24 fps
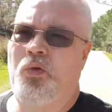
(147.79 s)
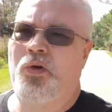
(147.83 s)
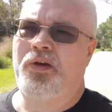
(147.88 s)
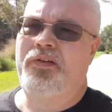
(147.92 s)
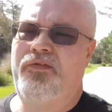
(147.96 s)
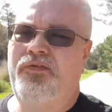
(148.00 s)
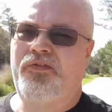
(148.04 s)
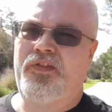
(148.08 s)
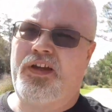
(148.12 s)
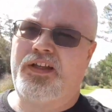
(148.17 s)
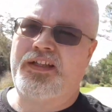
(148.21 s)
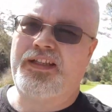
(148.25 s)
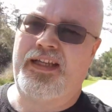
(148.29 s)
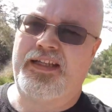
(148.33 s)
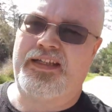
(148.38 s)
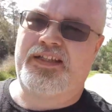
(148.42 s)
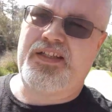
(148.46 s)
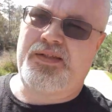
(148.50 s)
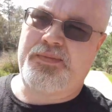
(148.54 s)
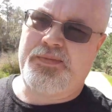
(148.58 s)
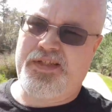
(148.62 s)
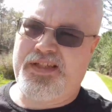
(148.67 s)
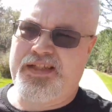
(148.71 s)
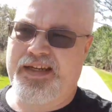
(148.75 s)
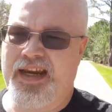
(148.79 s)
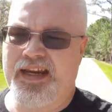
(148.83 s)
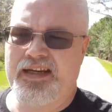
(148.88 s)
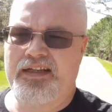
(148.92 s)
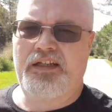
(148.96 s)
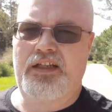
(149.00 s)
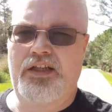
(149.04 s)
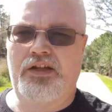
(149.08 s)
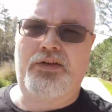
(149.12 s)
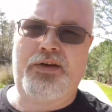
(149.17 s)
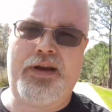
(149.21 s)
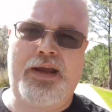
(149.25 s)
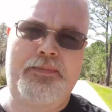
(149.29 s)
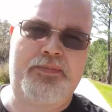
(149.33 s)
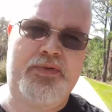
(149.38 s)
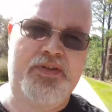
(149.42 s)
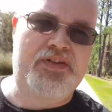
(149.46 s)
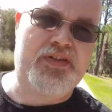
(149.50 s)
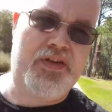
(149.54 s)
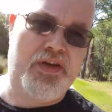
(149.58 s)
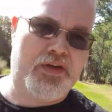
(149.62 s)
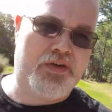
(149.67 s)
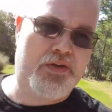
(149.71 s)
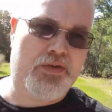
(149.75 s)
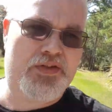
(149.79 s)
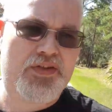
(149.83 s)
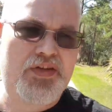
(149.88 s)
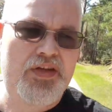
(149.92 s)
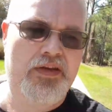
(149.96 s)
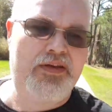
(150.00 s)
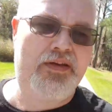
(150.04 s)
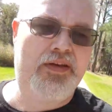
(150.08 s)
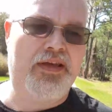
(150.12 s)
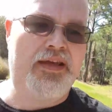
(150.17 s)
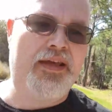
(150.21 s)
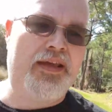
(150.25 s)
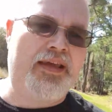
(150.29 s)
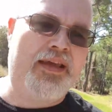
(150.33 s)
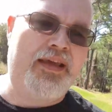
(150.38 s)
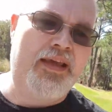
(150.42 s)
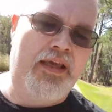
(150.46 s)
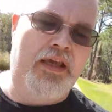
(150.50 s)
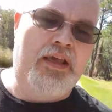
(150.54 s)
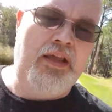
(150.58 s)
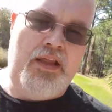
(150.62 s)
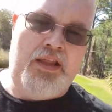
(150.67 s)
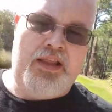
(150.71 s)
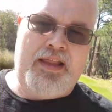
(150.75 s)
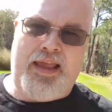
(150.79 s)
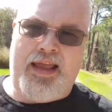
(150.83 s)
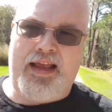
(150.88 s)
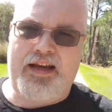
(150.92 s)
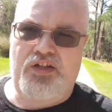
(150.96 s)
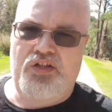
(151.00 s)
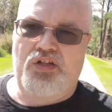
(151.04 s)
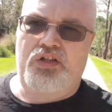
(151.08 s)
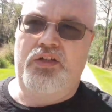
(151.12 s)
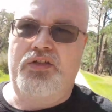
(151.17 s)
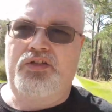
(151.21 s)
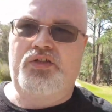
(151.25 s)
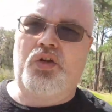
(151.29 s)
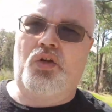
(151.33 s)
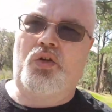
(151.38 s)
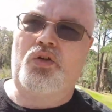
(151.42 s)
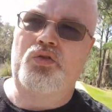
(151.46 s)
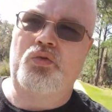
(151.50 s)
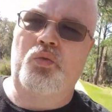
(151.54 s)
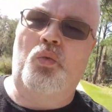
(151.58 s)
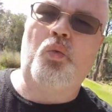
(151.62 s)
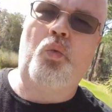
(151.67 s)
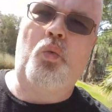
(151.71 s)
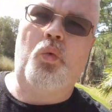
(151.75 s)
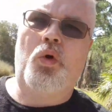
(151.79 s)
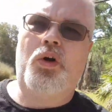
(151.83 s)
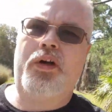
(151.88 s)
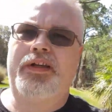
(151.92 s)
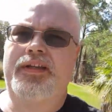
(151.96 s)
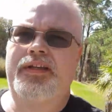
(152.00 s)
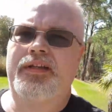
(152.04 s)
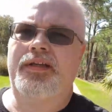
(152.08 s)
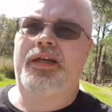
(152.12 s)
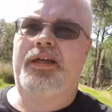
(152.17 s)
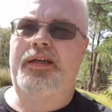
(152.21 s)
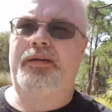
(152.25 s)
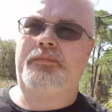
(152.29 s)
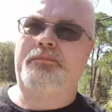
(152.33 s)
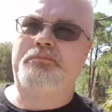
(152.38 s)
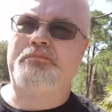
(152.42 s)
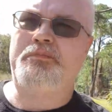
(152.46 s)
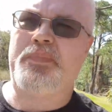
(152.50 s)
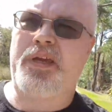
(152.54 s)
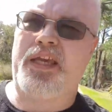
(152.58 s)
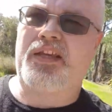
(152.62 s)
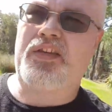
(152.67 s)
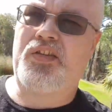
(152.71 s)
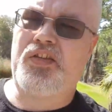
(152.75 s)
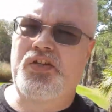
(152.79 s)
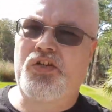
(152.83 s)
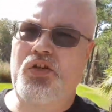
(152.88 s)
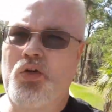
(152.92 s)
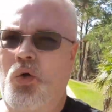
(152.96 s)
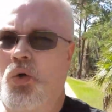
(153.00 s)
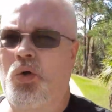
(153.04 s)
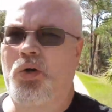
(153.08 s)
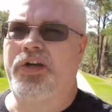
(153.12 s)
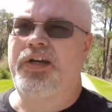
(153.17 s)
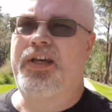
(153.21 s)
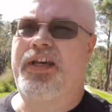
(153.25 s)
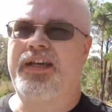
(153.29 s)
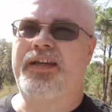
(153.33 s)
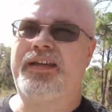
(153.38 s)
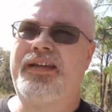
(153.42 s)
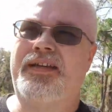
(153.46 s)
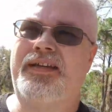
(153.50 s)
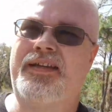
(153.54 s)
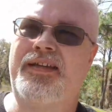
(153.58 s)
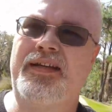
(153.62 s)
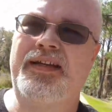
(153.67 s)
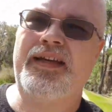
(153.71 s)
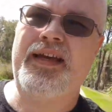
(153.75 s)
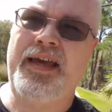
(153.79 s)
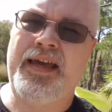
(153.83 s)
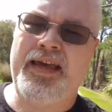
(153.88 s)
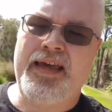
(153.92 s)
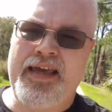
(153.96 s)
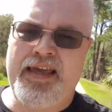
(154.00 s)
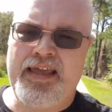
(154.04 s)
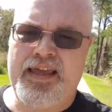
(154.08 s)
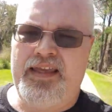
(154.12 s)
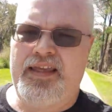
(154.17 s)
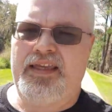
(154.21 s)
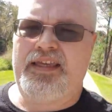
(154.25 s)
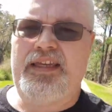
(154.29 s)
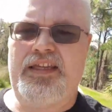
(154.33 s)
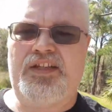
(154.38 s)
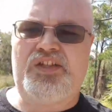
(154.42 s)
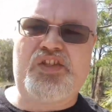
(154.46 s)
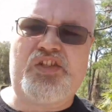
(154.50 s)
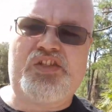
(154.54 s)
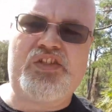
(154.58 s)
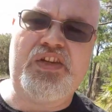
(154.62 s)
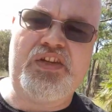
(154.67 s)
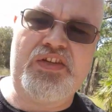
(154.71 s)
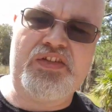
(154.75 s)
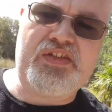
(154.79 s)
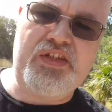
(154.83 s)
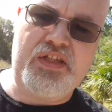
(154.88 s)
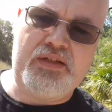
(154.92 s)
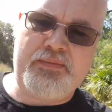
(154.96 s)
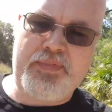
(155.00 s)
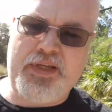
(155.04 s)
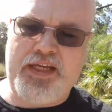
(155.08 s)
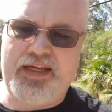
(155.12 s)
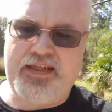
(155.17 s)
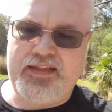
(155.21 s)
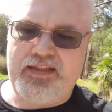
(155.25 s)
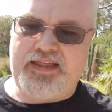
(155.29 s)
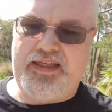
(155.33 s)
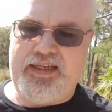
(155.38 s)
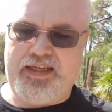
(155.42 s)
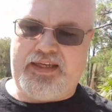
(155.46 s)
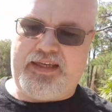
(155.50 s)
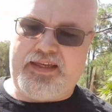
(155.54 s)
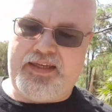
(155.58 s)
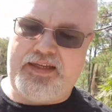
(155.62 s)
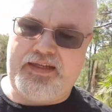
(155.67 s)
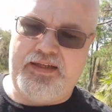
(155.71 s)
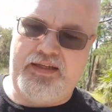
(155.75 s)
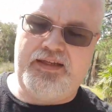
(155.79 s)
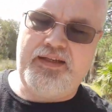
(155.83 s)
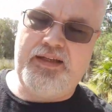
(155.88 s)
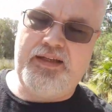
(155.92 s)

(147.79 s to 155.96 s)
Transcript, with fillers: what felt like some standalone episodes, actually told one big story, each season being like